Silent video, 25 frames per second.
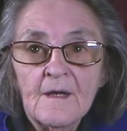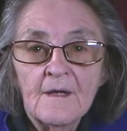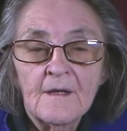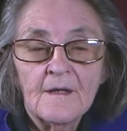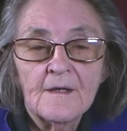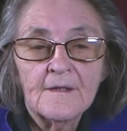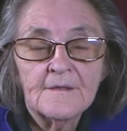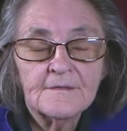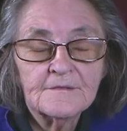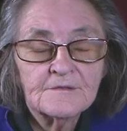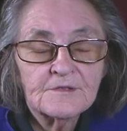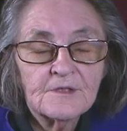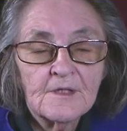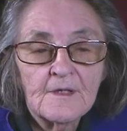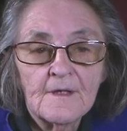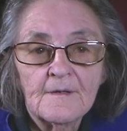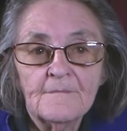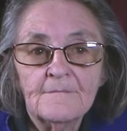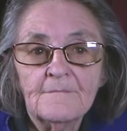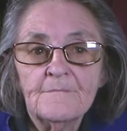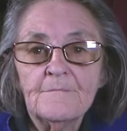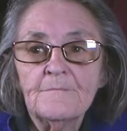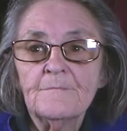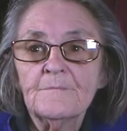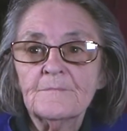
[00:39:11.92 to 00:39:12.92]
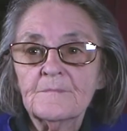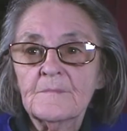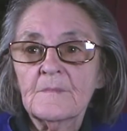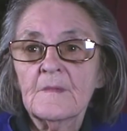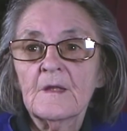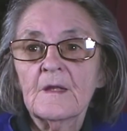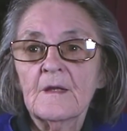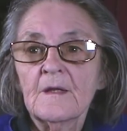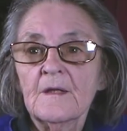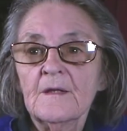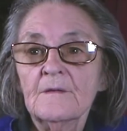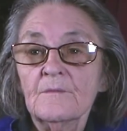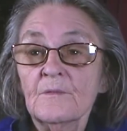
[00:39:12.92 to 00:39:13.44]
And
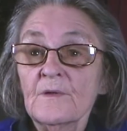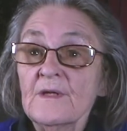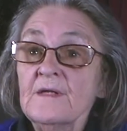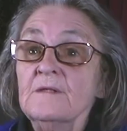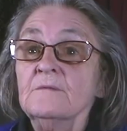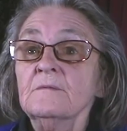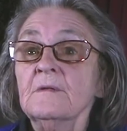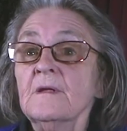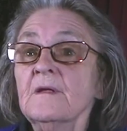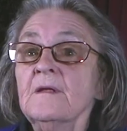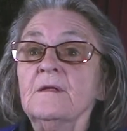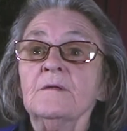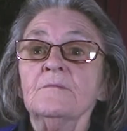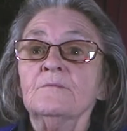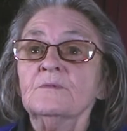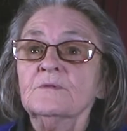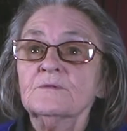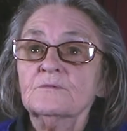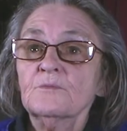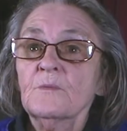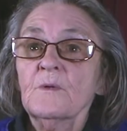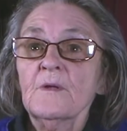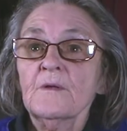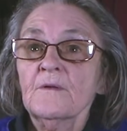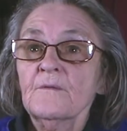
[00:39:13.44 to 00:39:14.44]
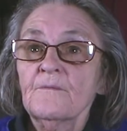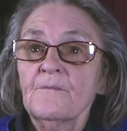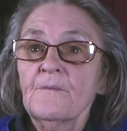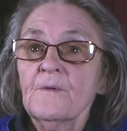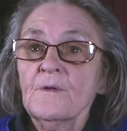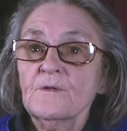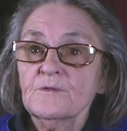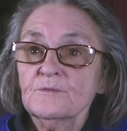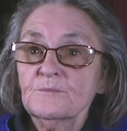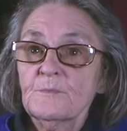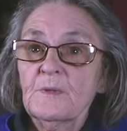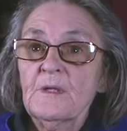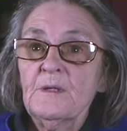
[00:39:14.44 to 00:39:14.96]
he was one of the
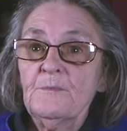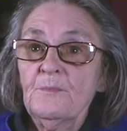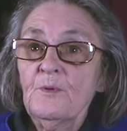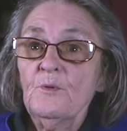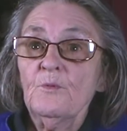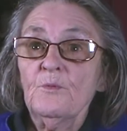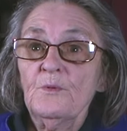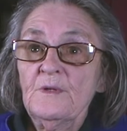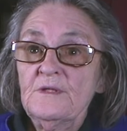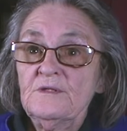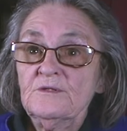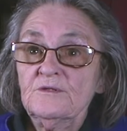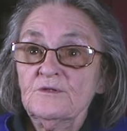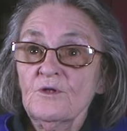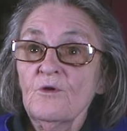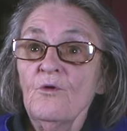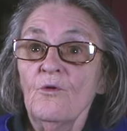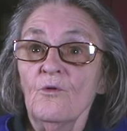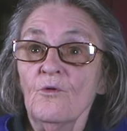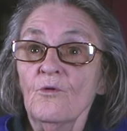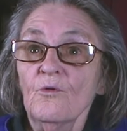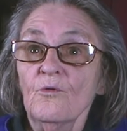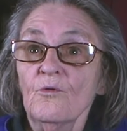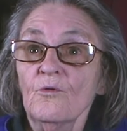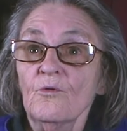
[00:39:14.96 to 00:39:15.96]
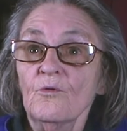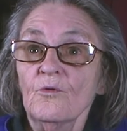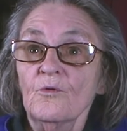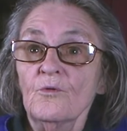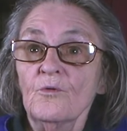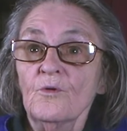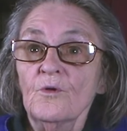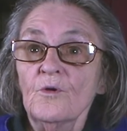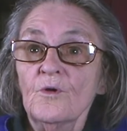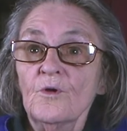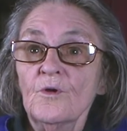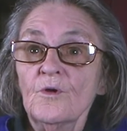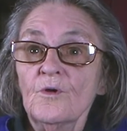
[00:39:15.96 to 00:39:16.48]
first people we saw.
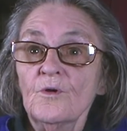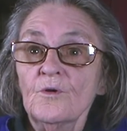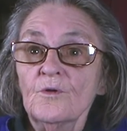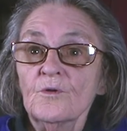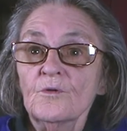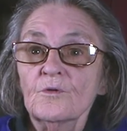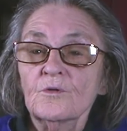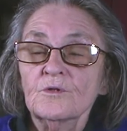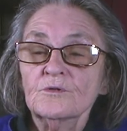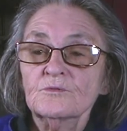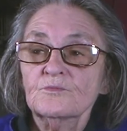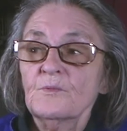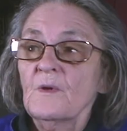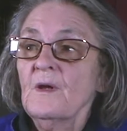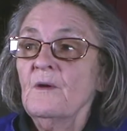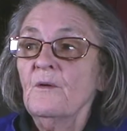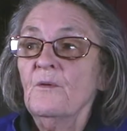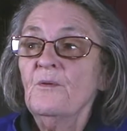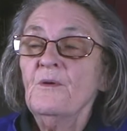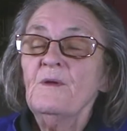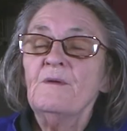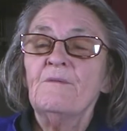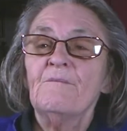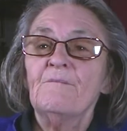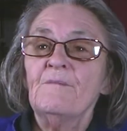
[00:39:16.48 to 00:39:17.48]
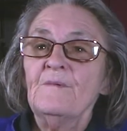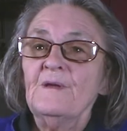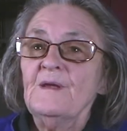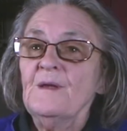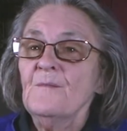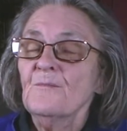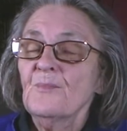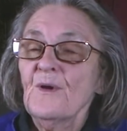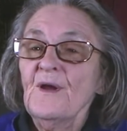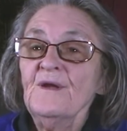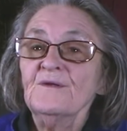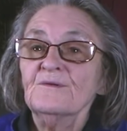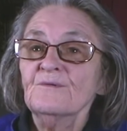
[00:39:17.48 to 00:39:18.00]
Because when
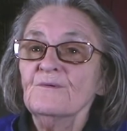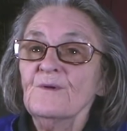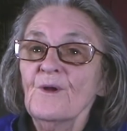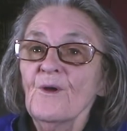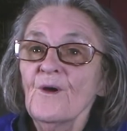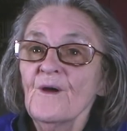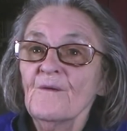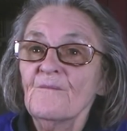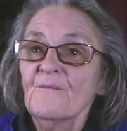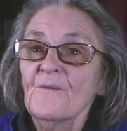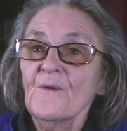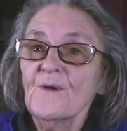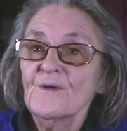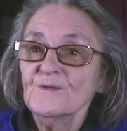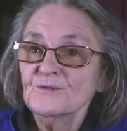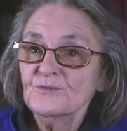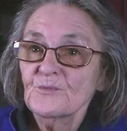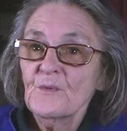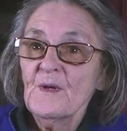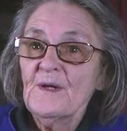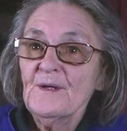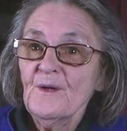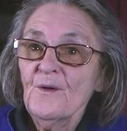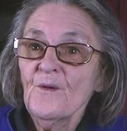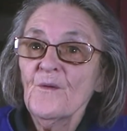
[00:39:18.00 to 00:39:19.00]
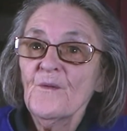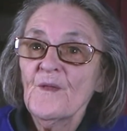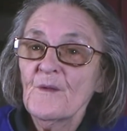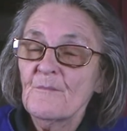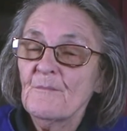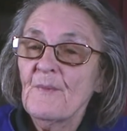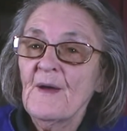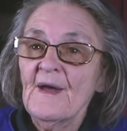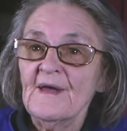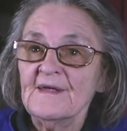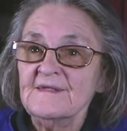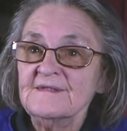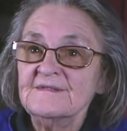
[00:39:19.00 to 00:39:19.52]
Brenda and I first went on the
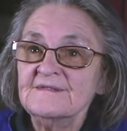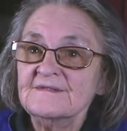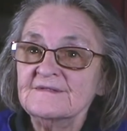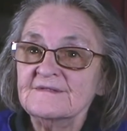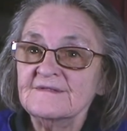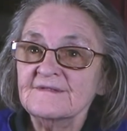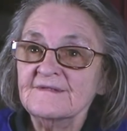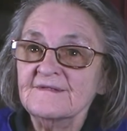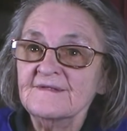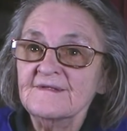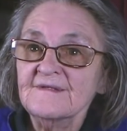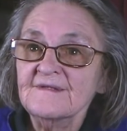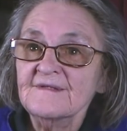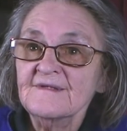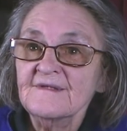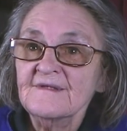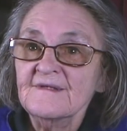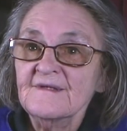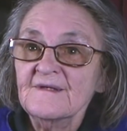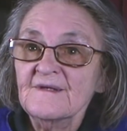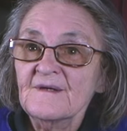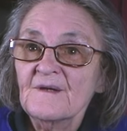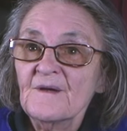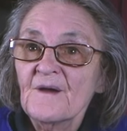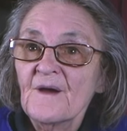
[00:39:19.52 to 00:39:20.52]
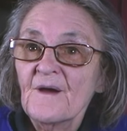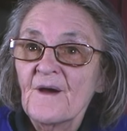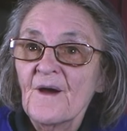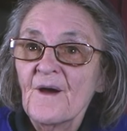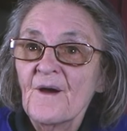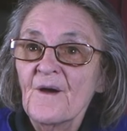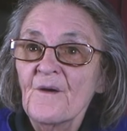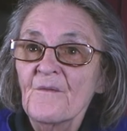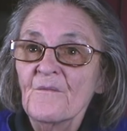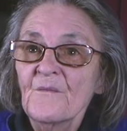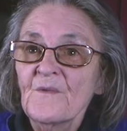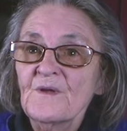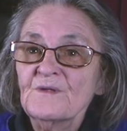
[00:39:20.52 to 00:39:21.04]
base,
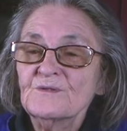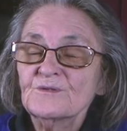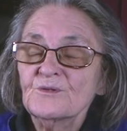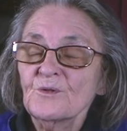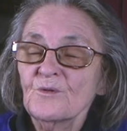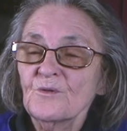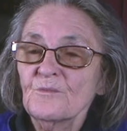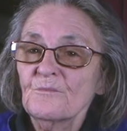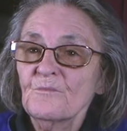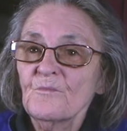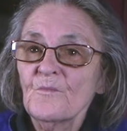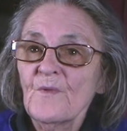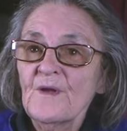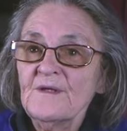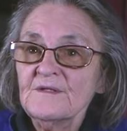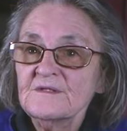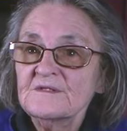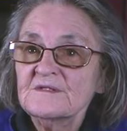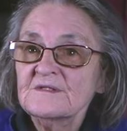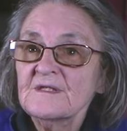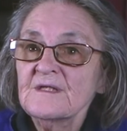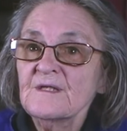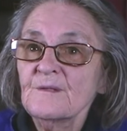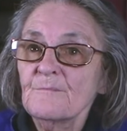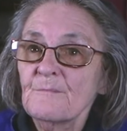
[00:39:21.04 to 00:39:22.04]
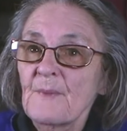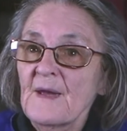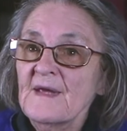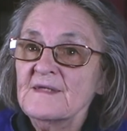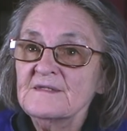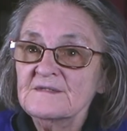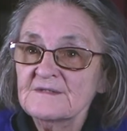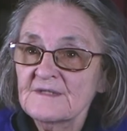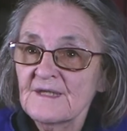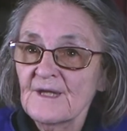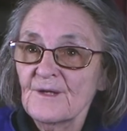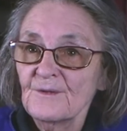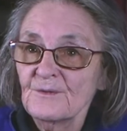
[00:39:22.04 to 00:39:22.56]
went to see the
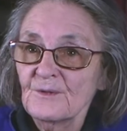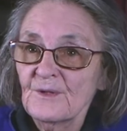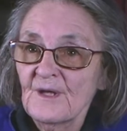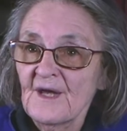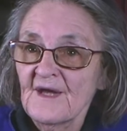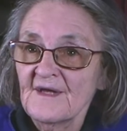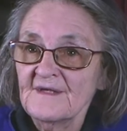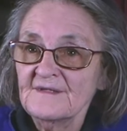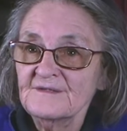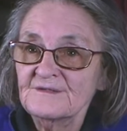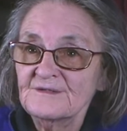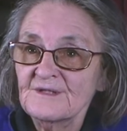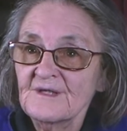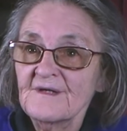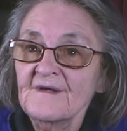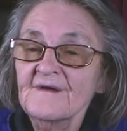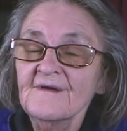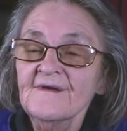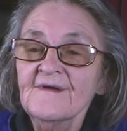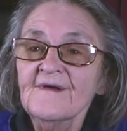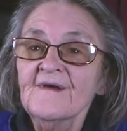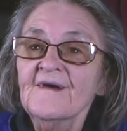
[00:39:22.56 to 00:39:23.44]
base locator,